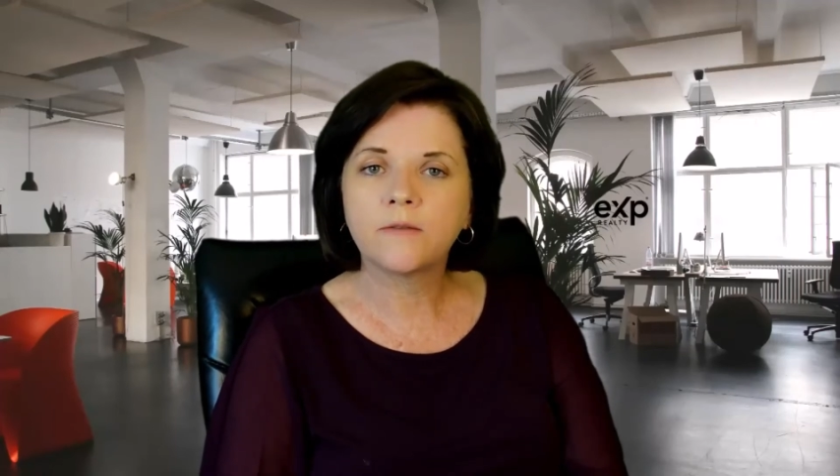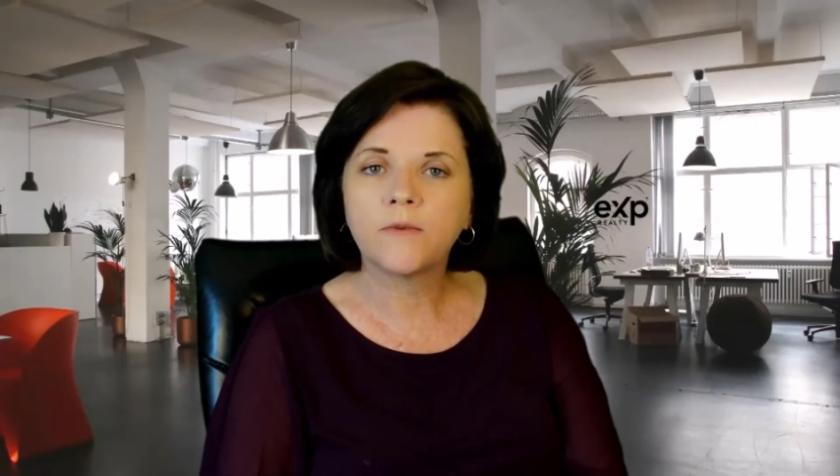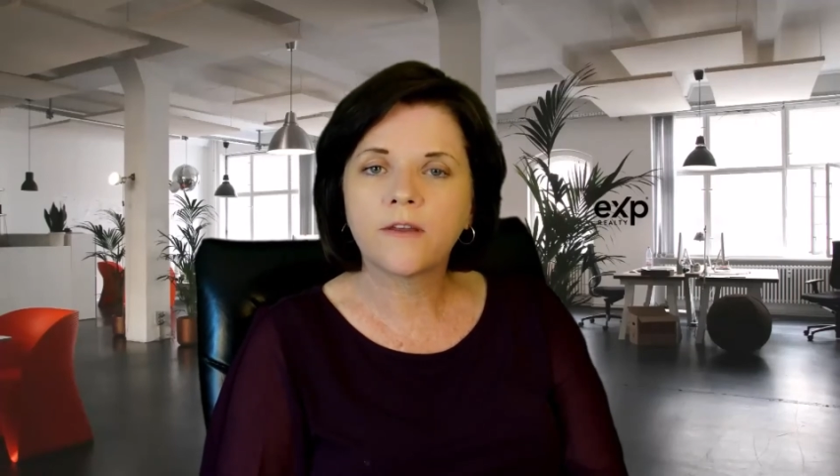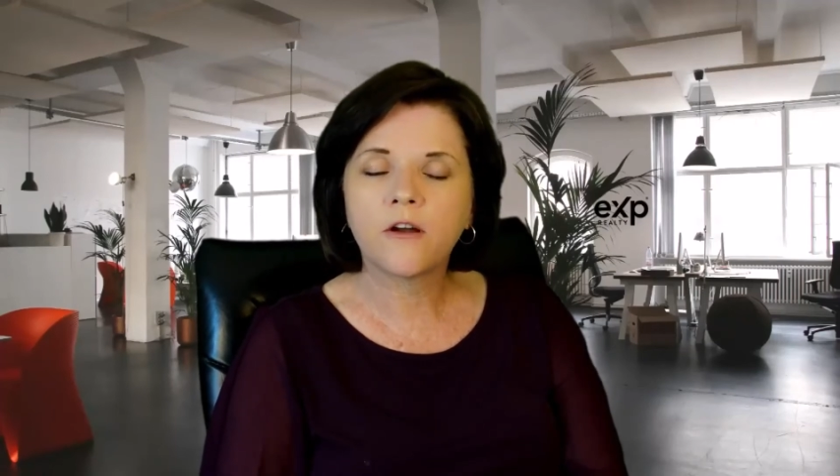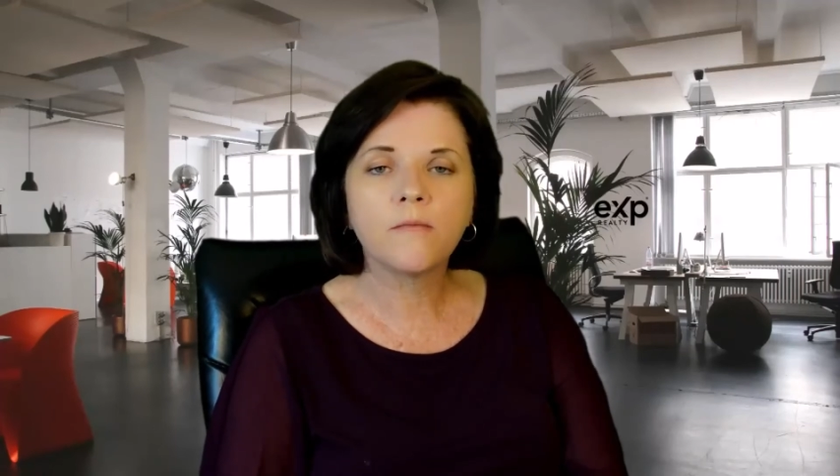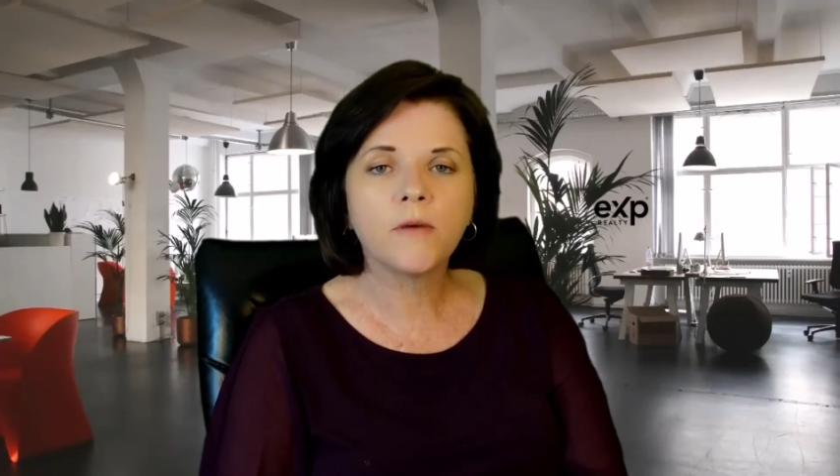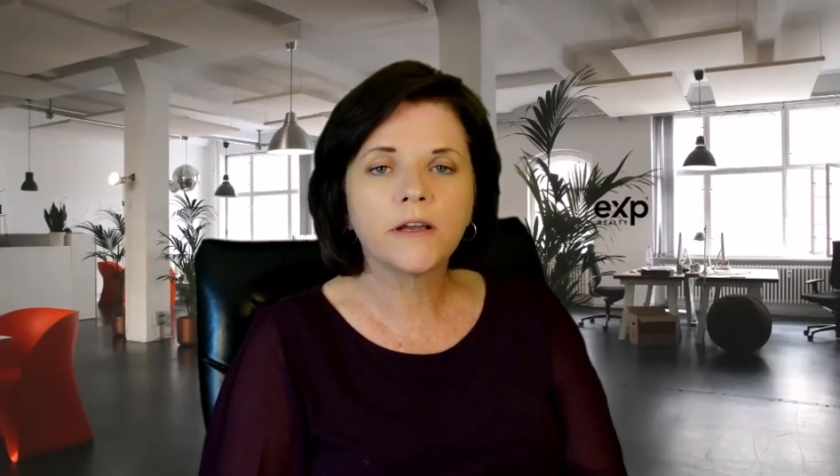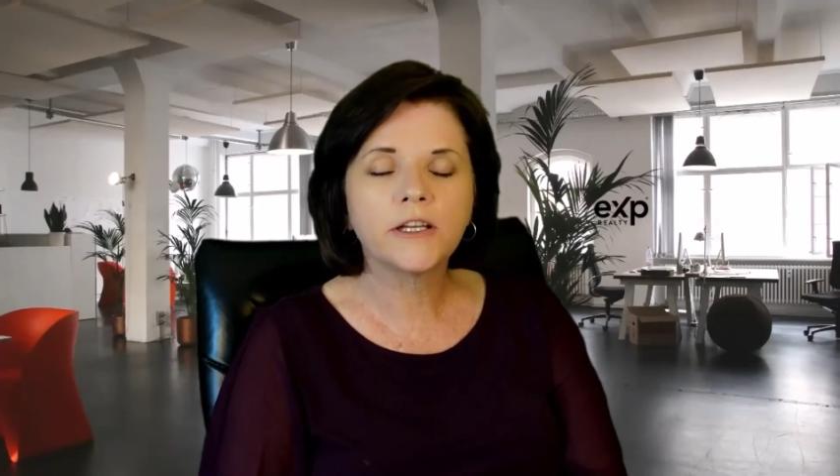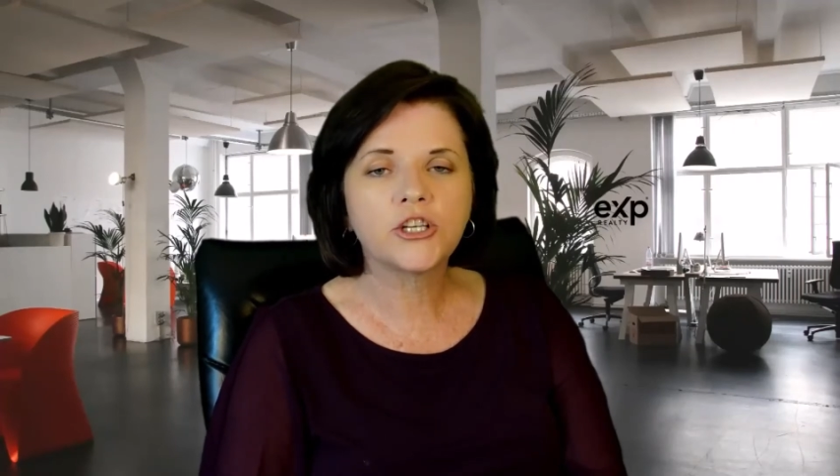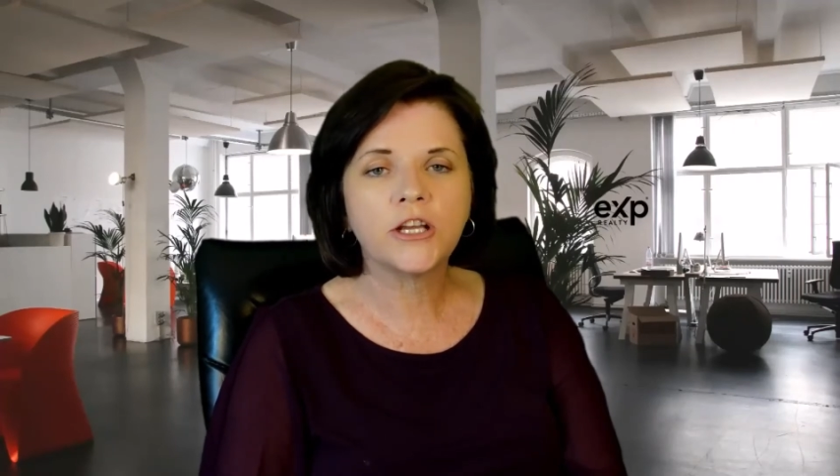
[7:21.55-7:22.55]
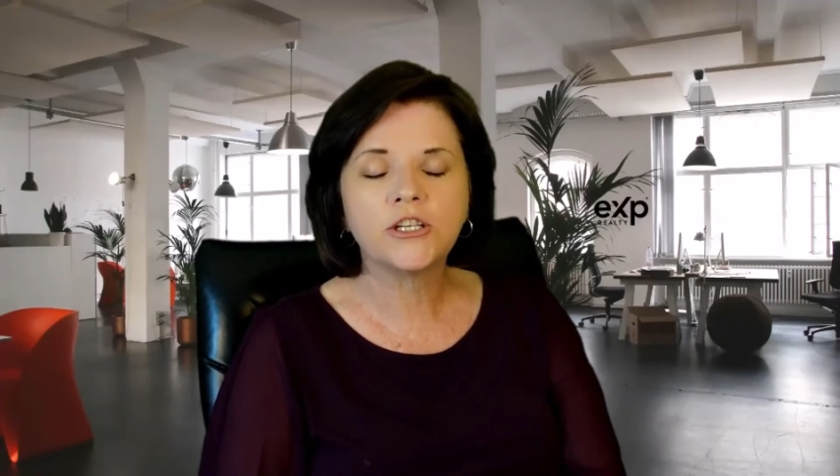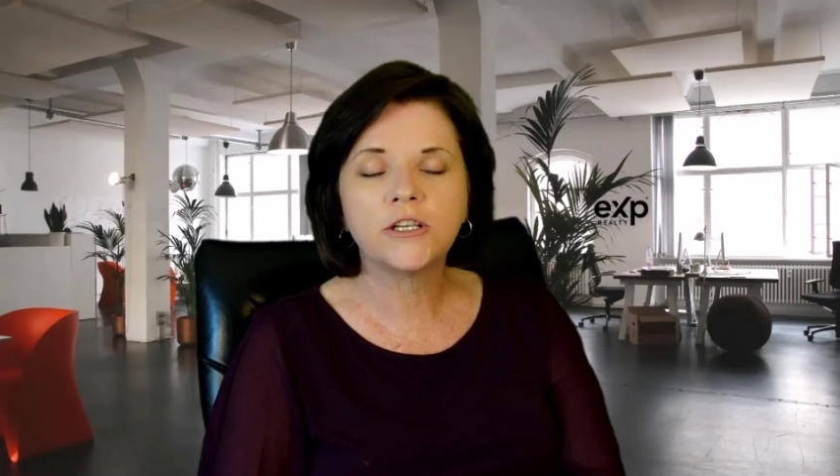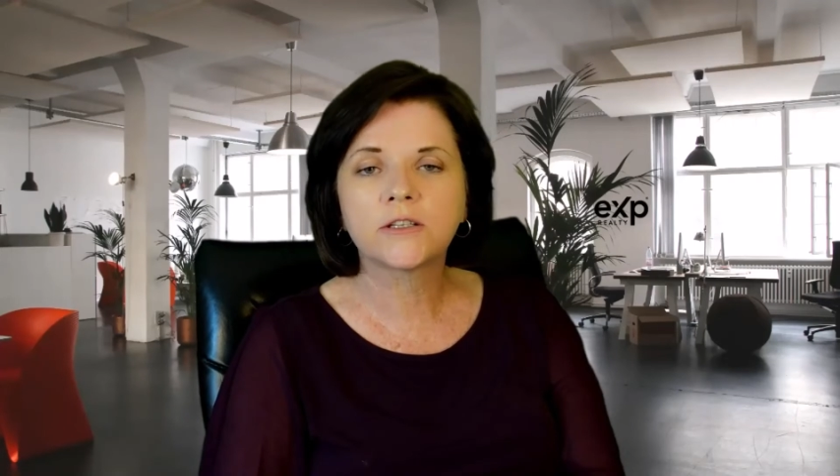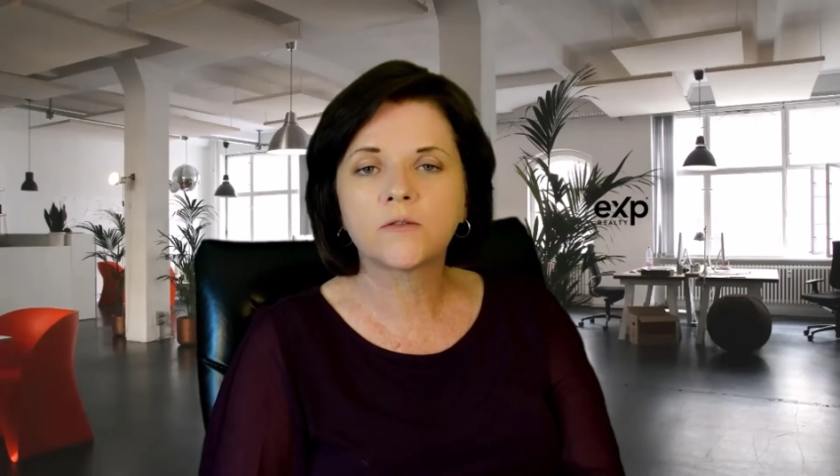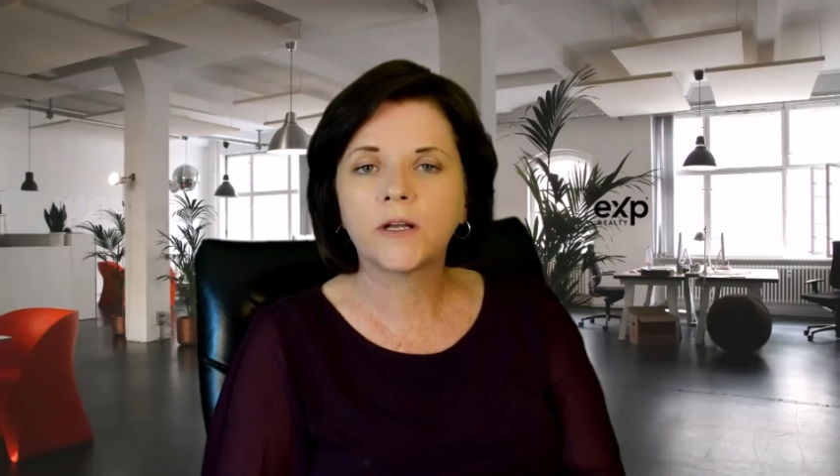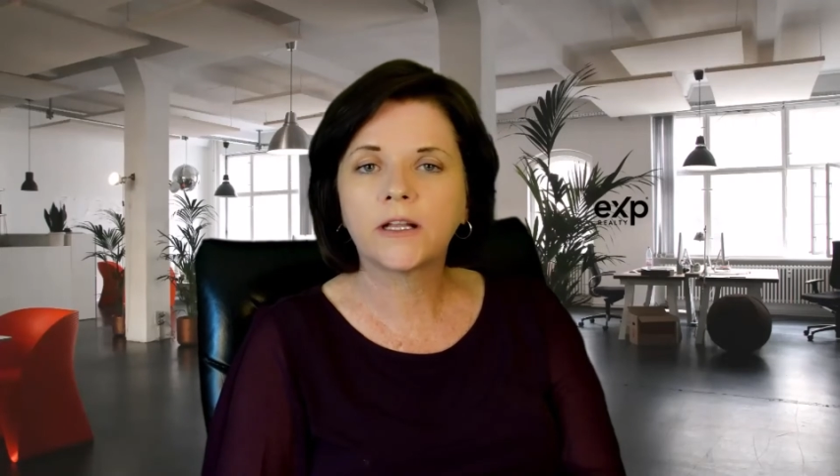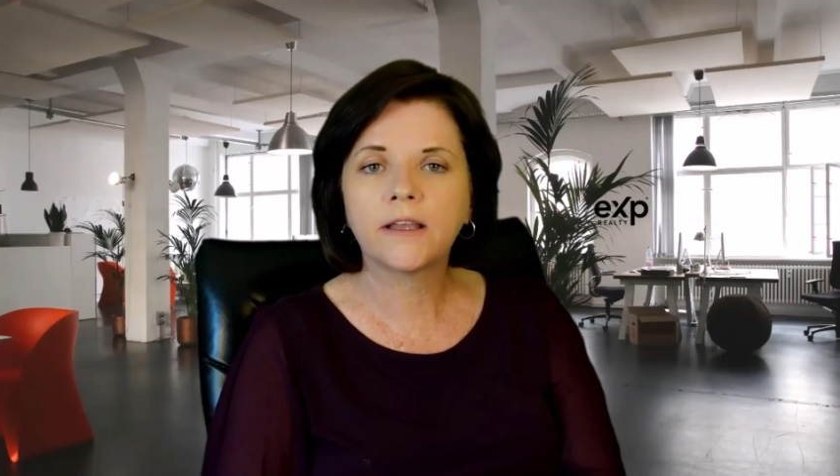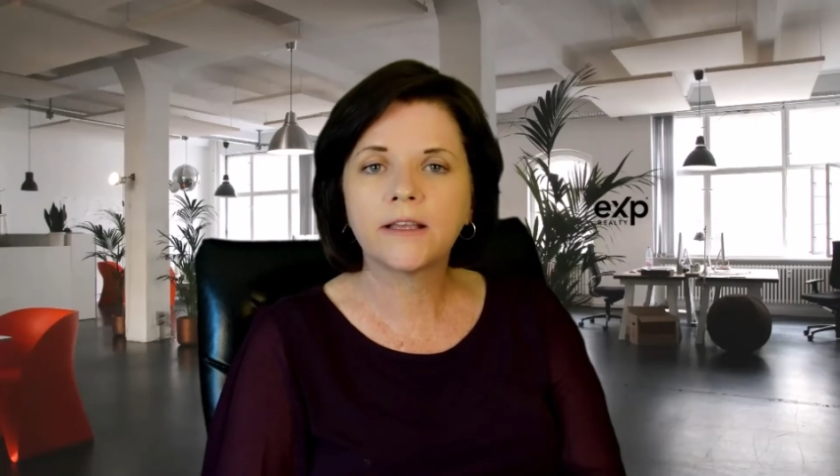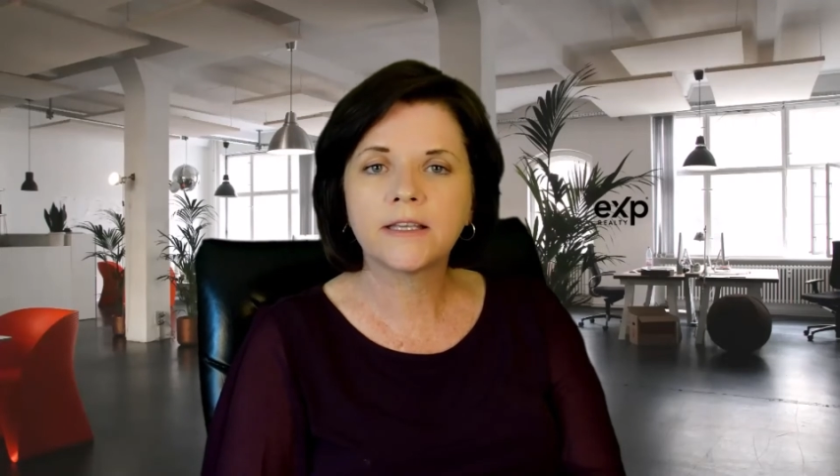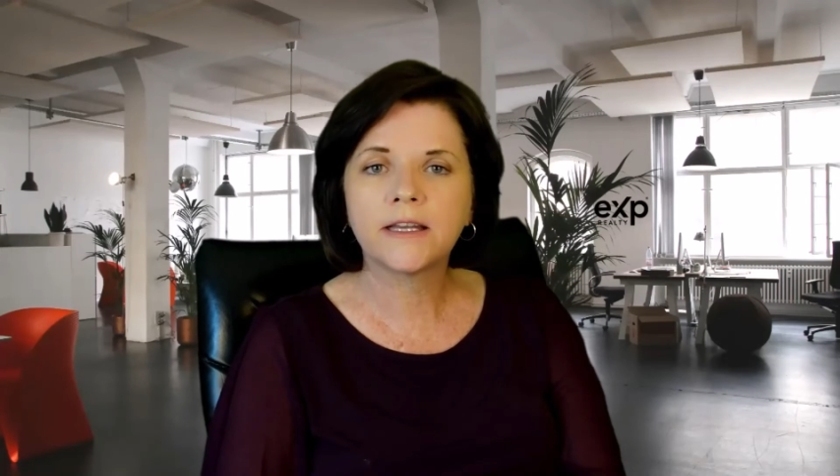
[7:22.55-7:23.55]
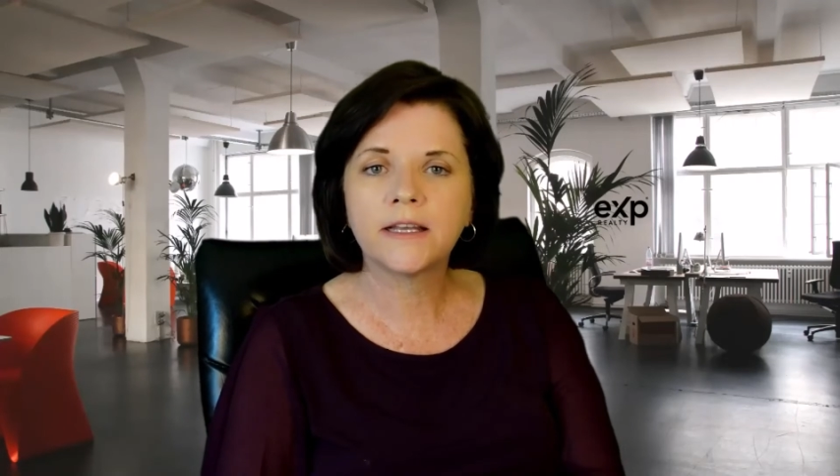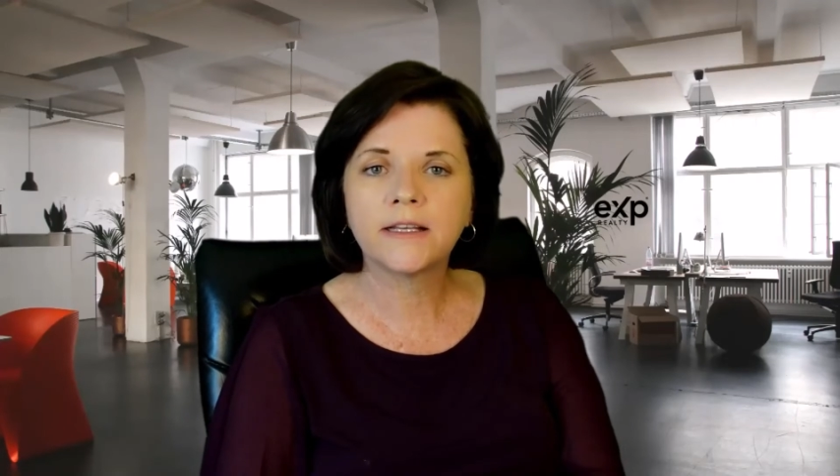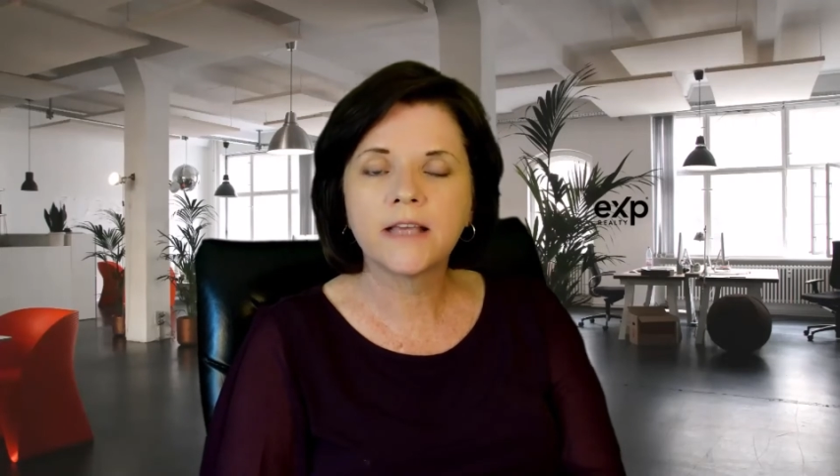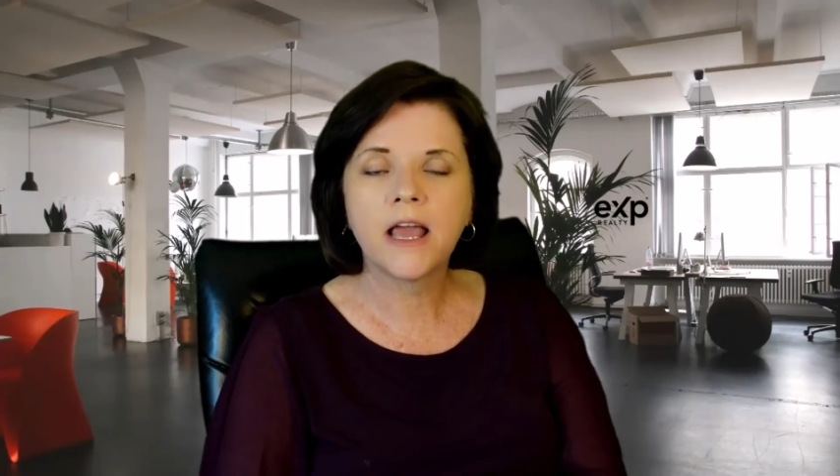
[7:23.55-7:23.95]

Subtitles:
And with our market changing as quickly as it is,